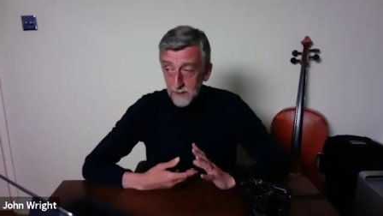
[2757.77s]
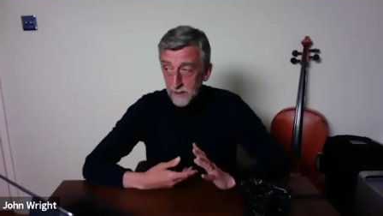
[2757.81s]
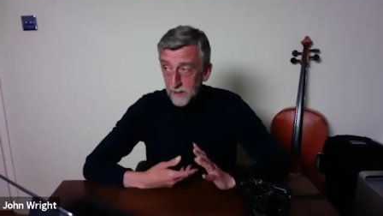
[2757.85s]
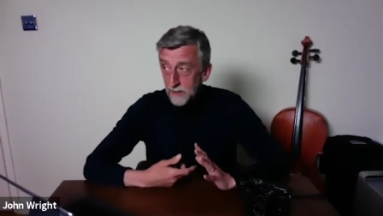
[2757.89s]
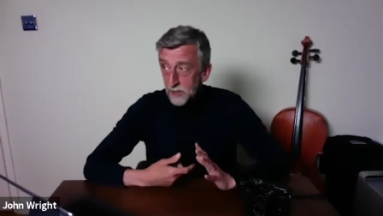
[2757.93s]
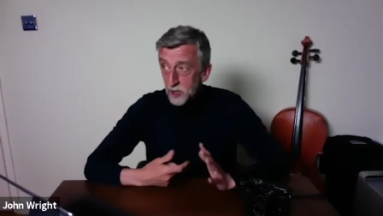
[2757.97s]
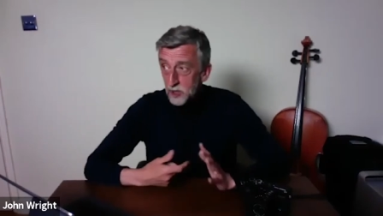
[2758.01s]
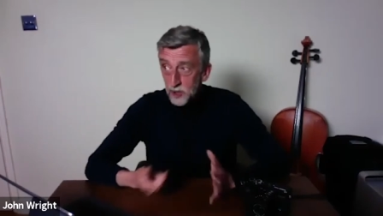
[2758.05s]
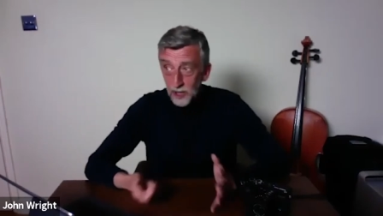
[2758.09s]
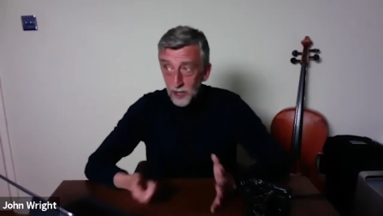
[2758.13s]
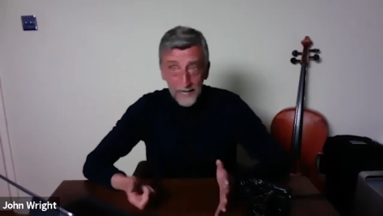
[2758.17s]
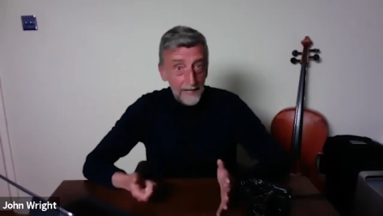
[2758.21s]

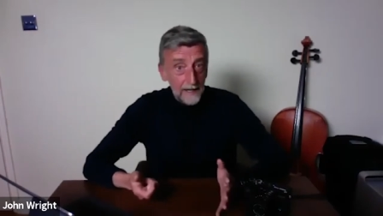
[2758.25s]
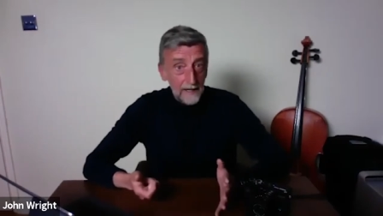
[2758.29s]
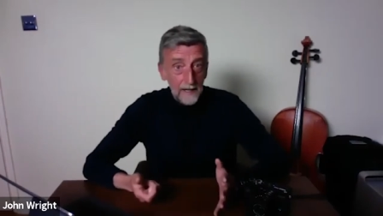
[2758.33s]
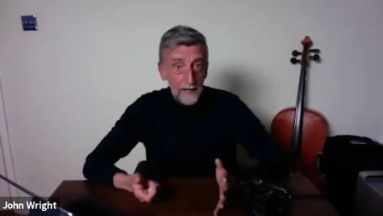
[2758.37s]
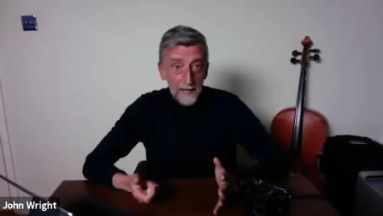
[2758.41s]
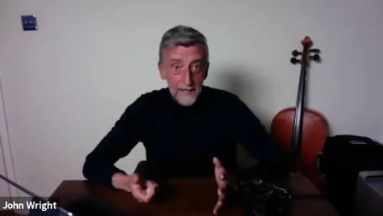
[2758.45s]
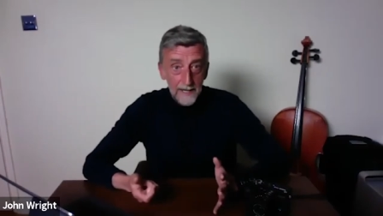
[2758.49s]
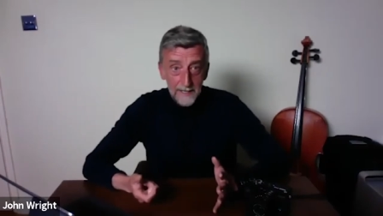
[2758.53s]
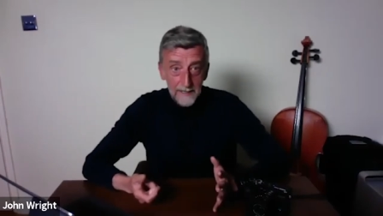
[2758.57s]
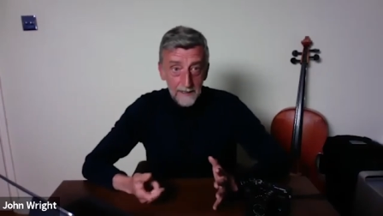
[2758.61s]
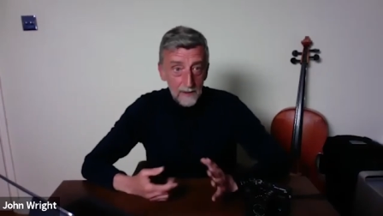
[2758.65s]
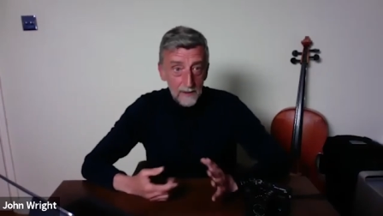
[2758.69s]
shine a
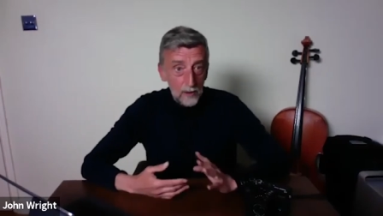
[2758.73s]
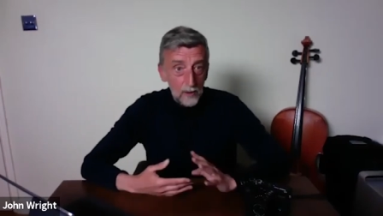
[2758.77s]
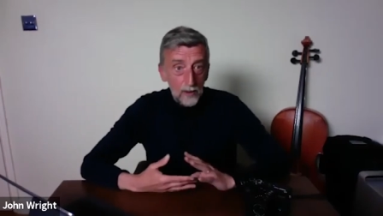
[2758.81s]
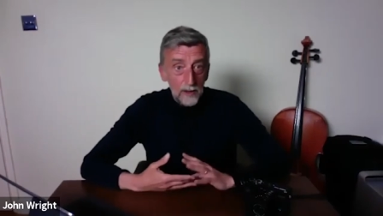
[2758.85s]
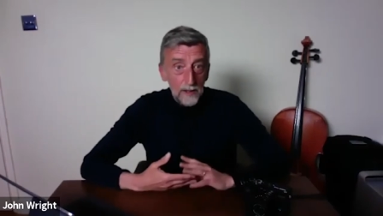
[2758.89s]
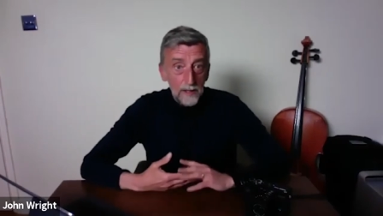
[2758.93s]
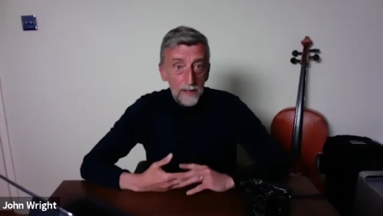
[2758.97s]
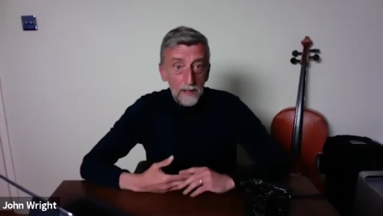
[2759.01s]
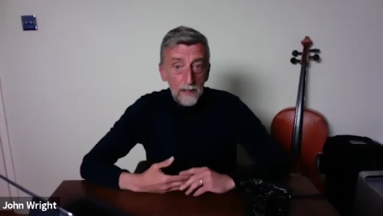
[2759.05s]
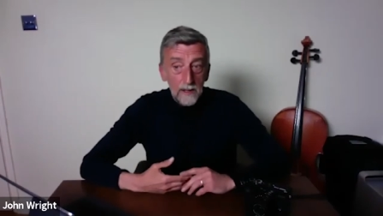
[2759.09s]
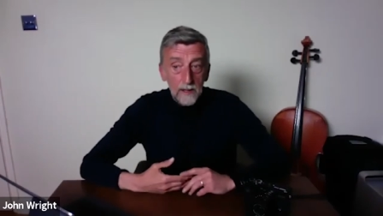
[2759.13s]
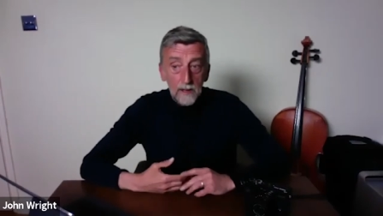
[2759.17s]
light
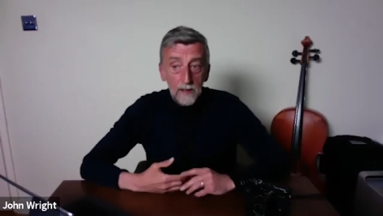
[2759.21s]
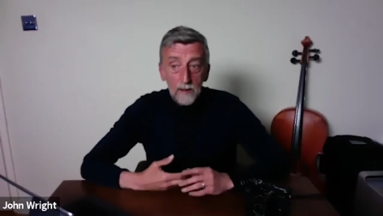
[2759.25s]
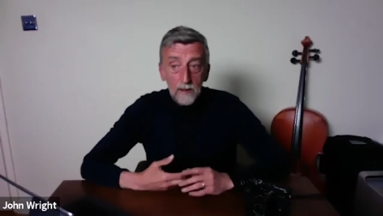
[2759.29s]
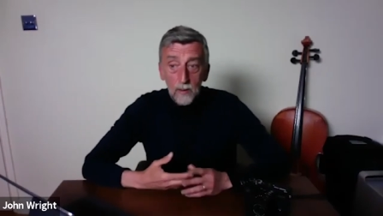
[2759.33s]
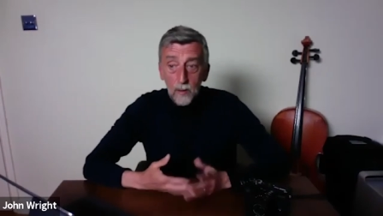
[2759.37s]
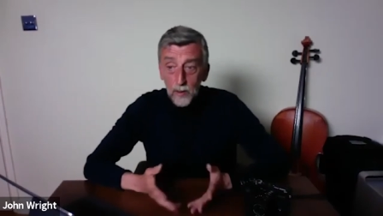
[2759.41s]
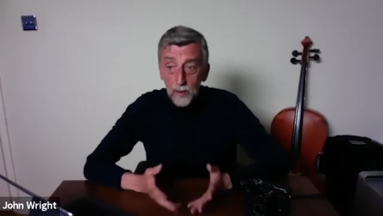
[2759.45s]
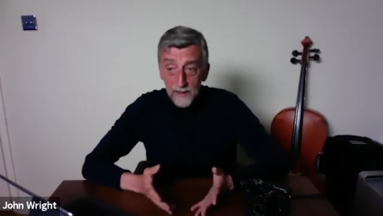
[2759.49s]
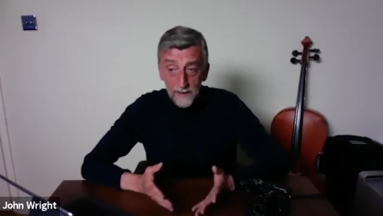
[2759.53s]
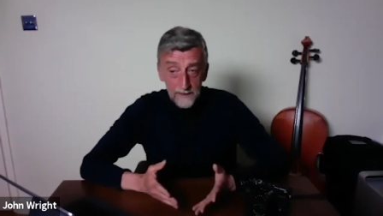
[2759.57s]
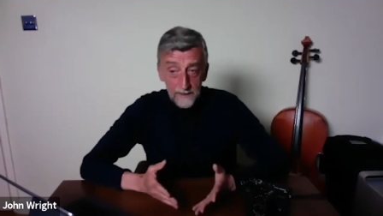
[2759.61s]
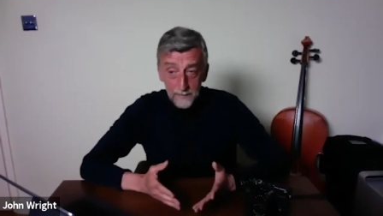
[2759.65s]
on
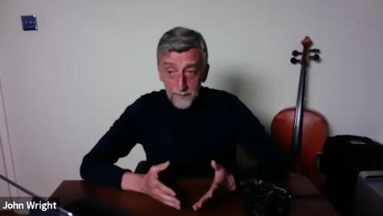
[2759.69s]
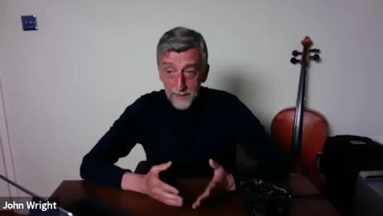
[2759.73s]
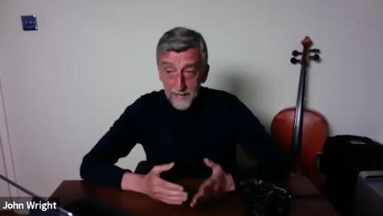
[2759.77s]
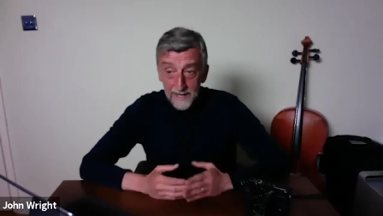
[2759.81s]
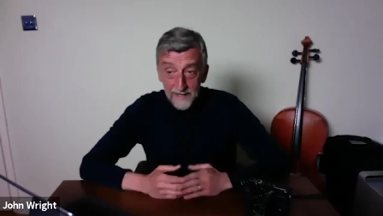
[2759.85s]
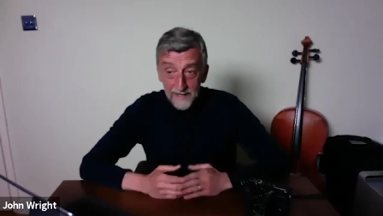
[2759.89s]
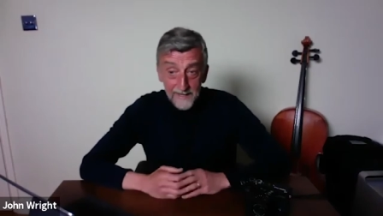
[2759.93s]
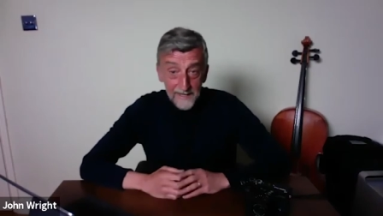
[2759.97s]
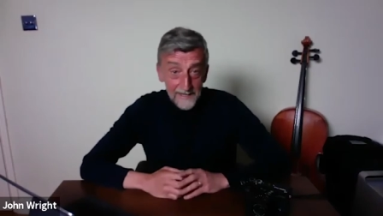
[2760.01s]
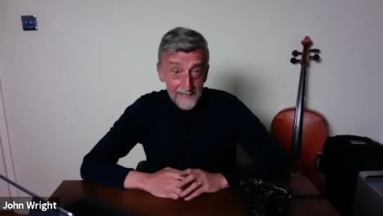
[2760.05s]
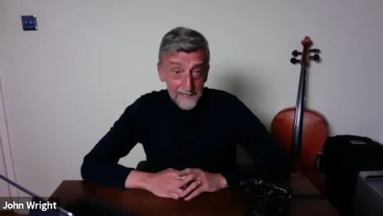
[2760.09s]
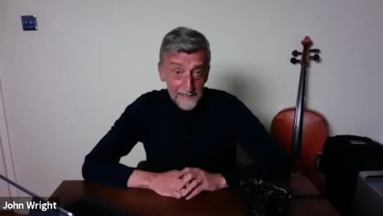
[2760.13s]
where the
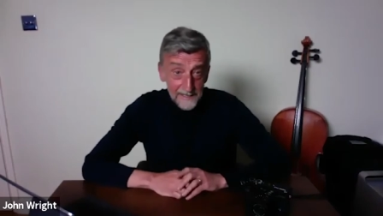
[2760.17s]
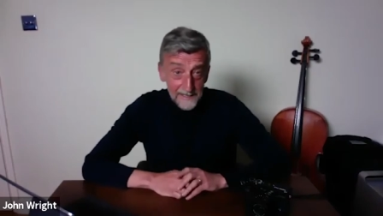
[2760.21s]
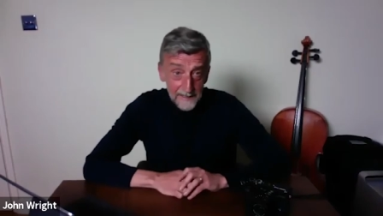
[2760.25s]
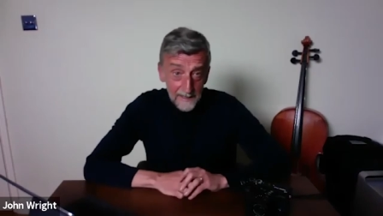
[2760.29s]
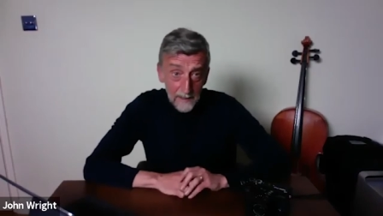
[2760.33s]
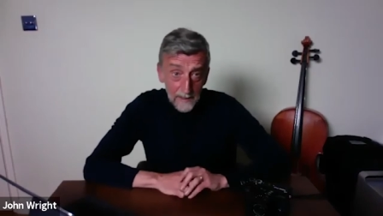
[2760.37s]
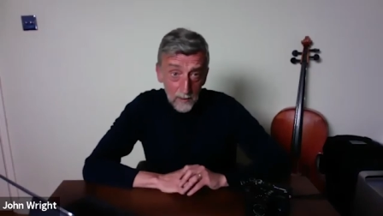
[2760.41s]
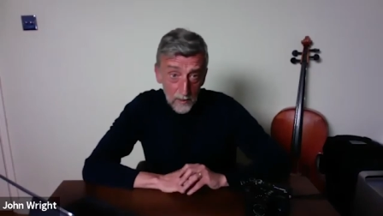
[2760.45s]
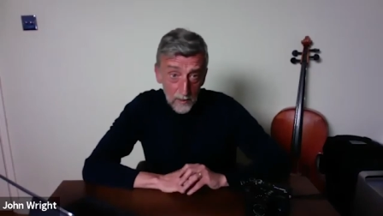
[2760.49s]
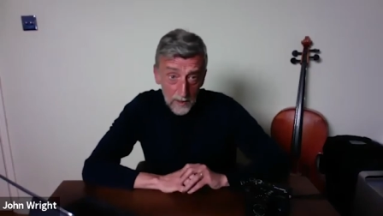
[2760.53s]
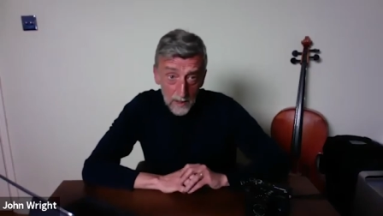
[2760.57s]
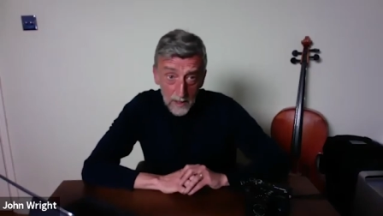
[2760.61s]
path is and
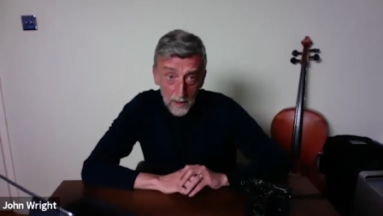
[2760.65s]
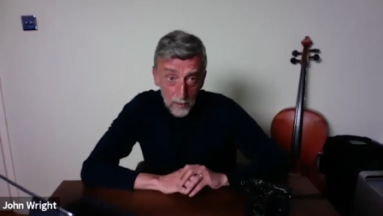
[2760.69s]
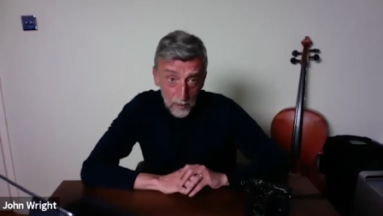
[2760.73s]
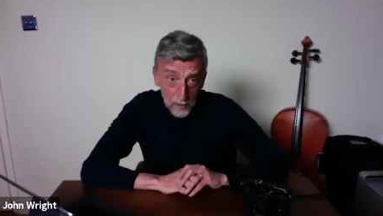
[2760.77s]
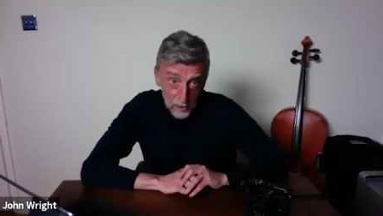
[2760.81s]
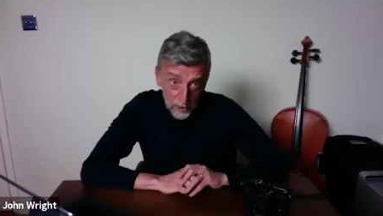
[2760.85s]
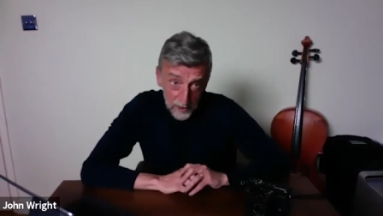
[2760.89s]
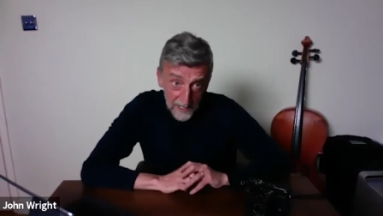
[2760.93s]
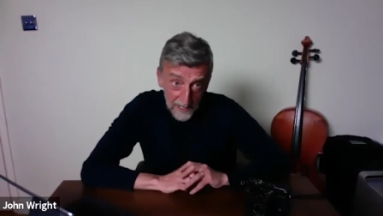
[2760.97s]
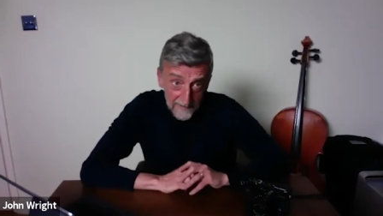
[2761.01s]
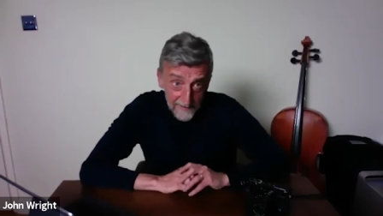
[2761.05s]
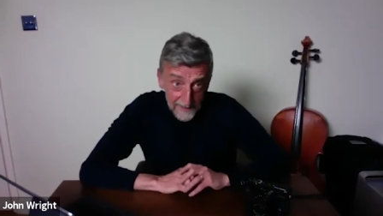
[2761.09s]
how how you
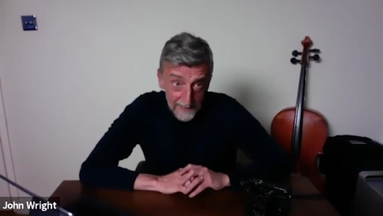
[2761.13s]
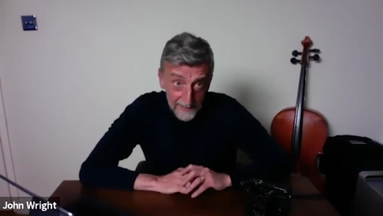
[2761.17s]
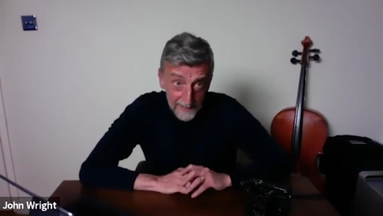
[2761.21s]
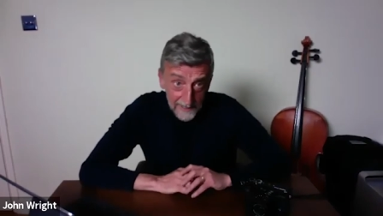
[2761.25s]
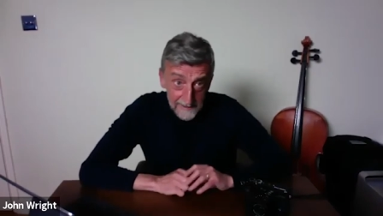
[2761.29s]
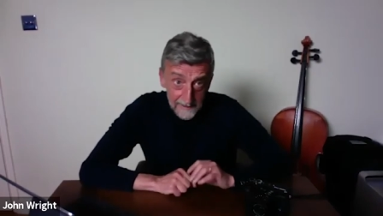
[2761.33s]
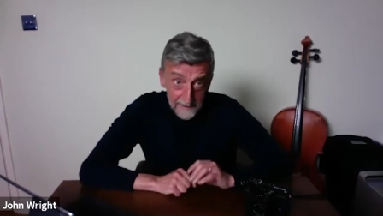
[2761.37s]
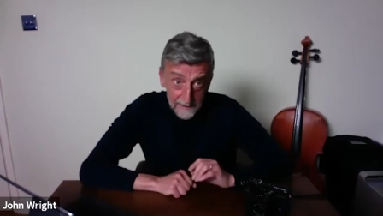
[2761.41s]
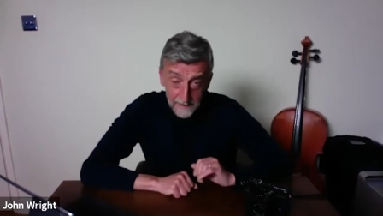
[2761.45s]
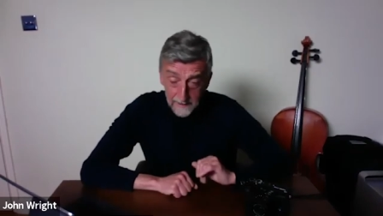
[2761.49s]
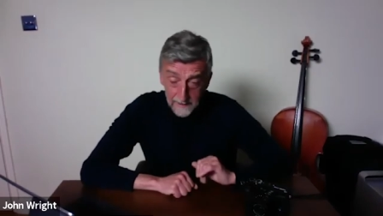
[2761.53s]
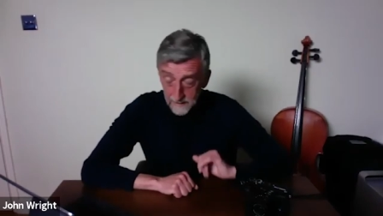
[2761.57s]
navigate
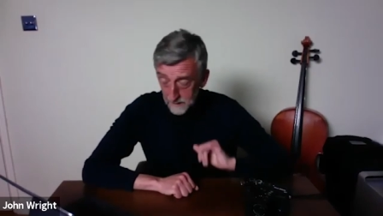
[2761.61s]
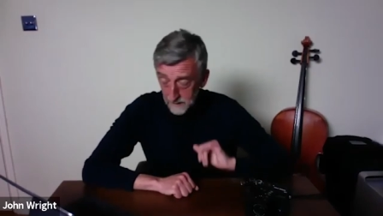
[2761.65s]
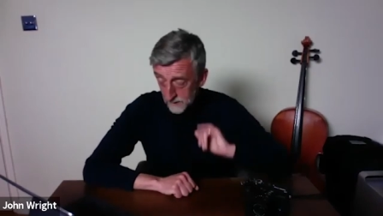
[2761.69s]
it.